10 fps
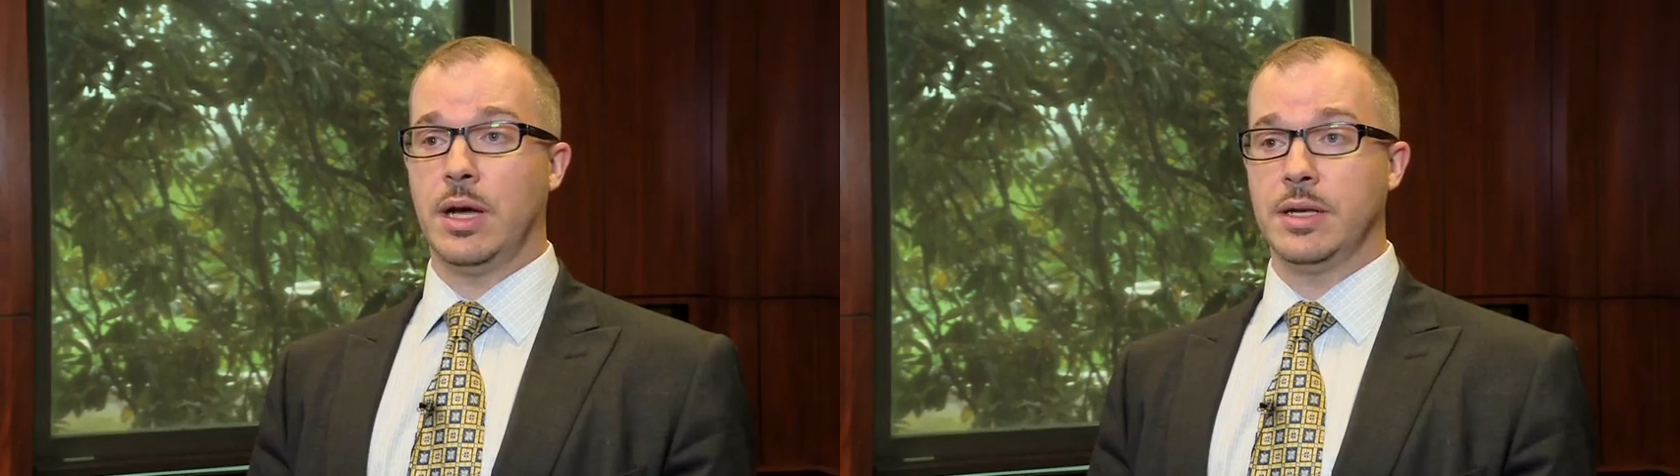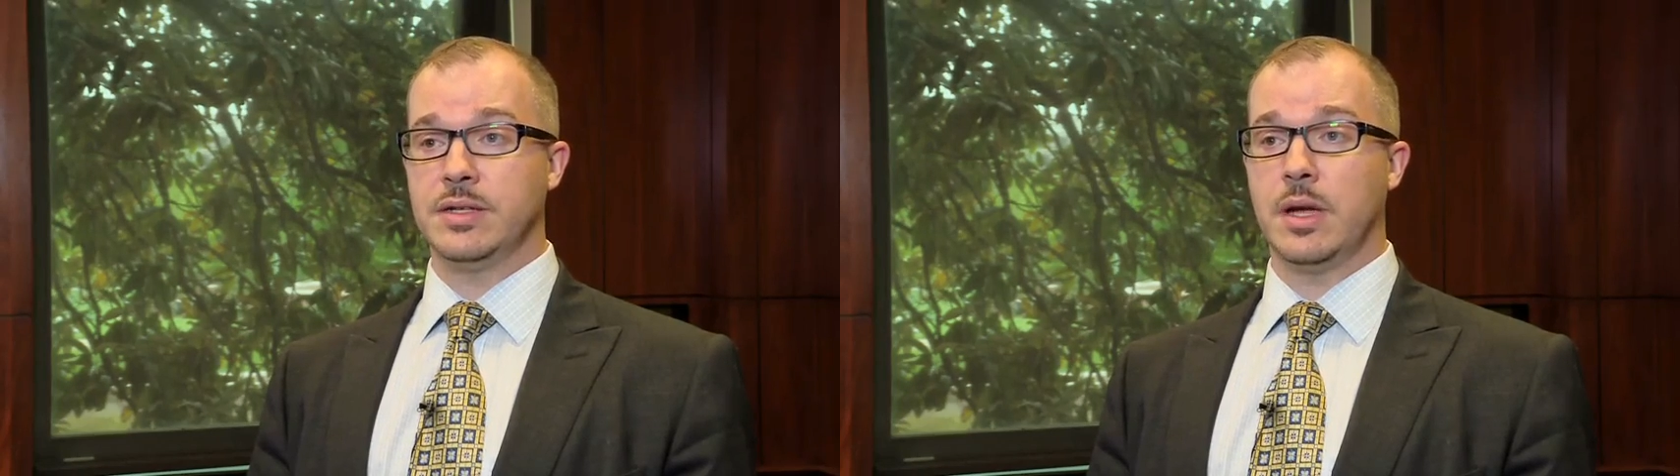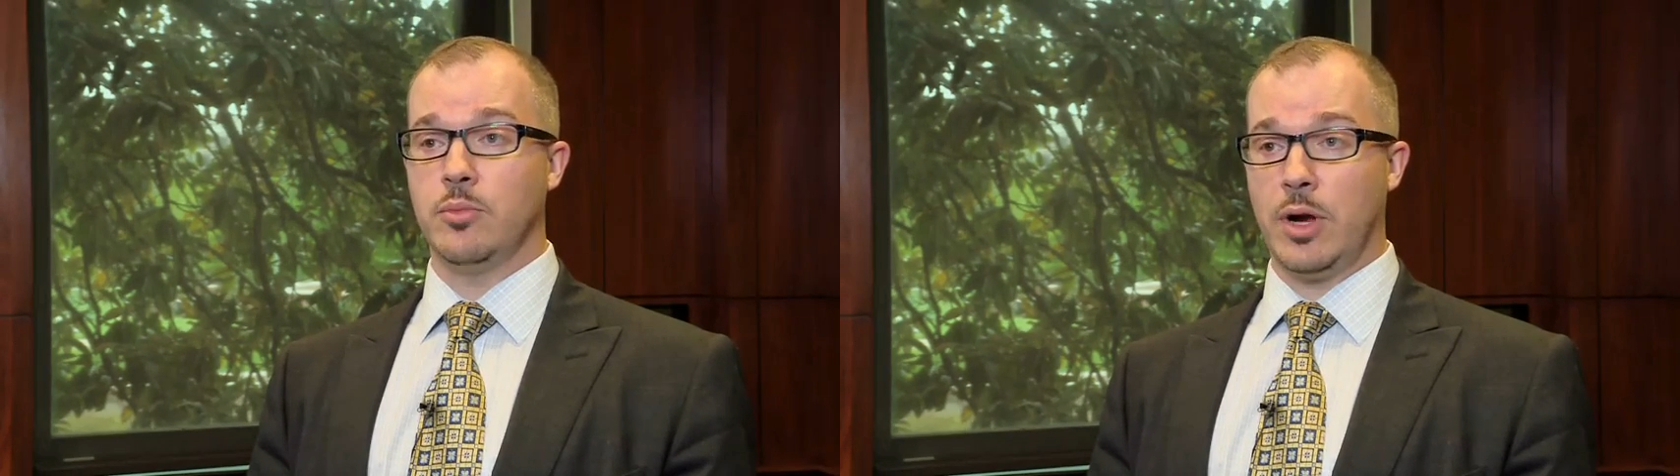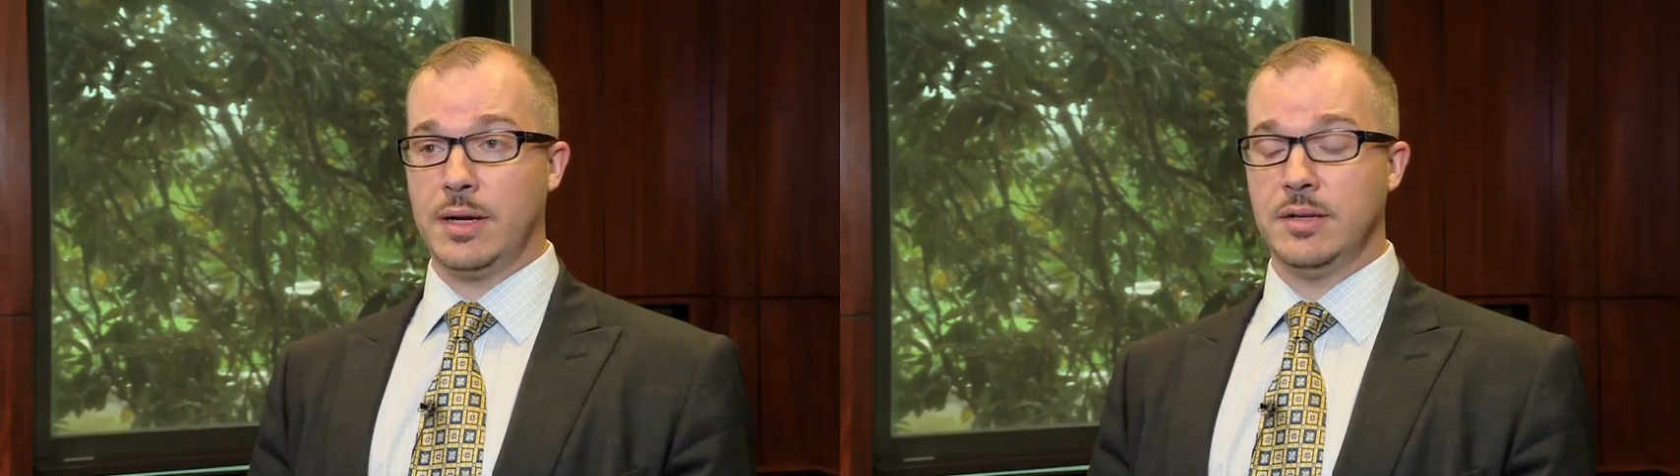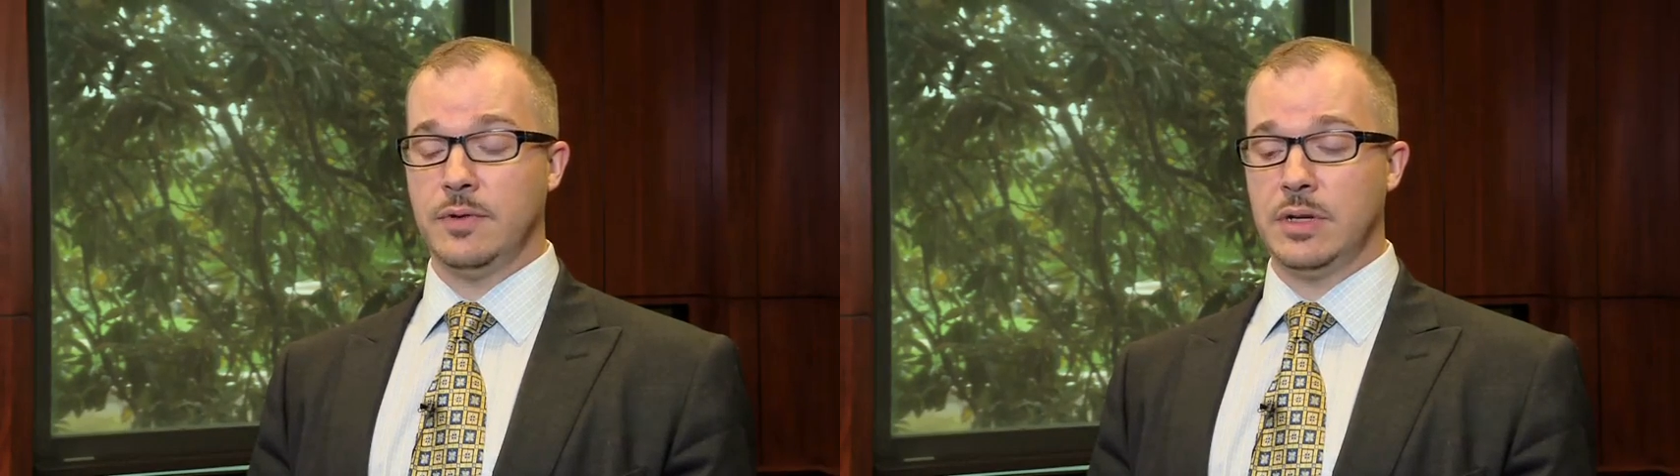on cyber
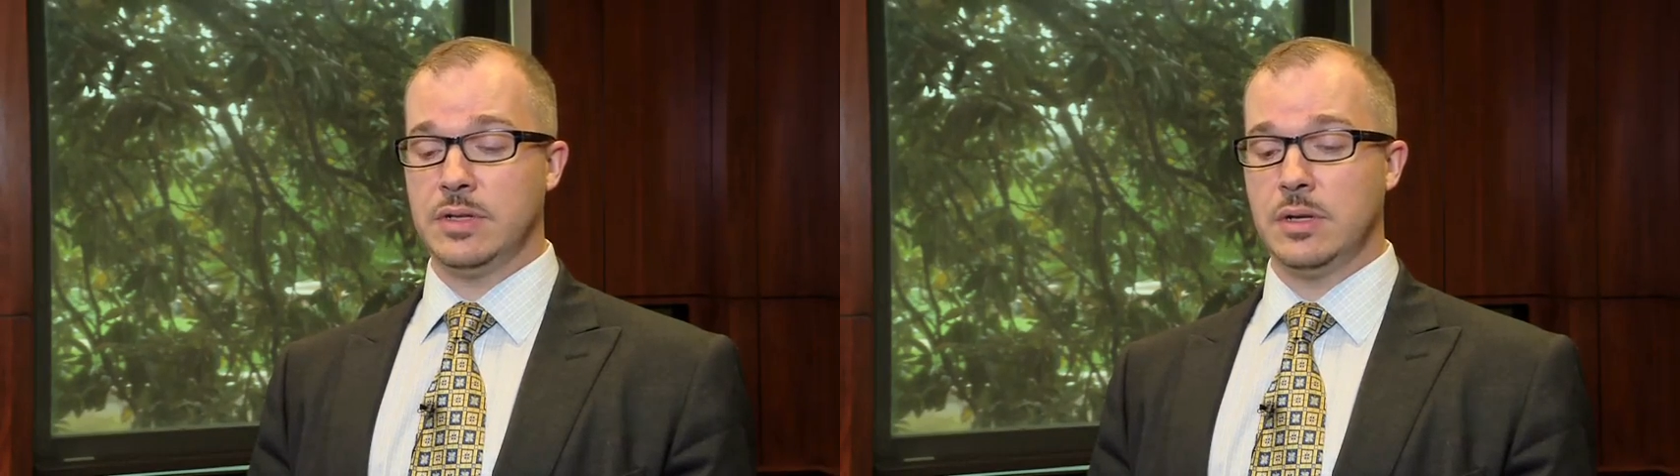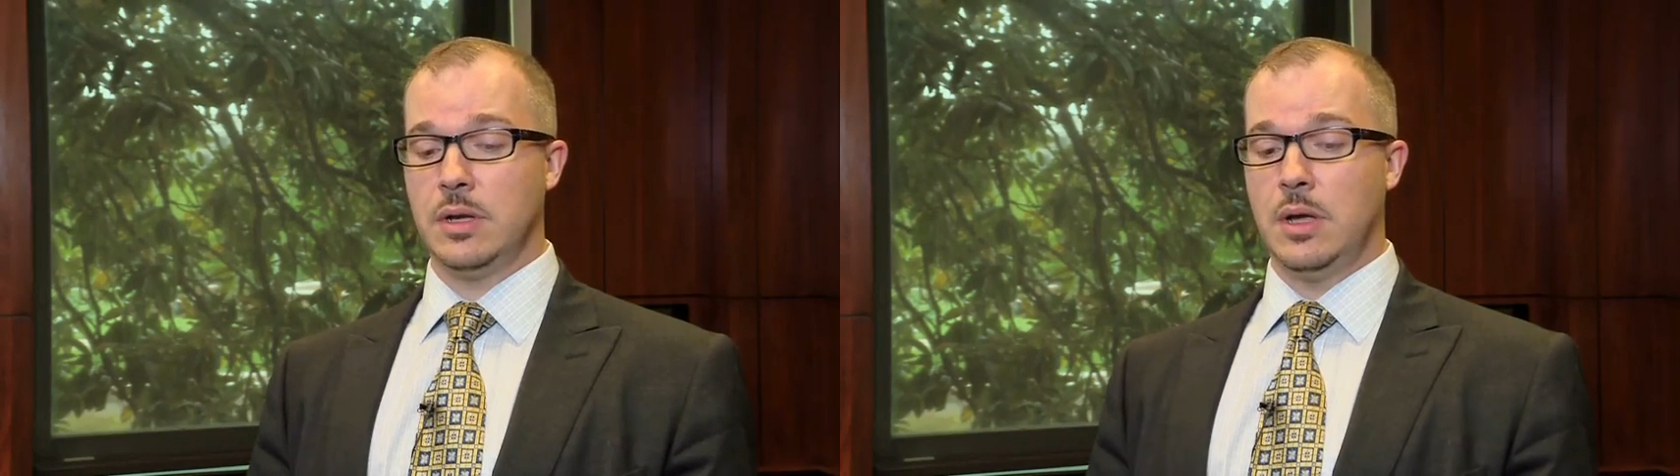activities.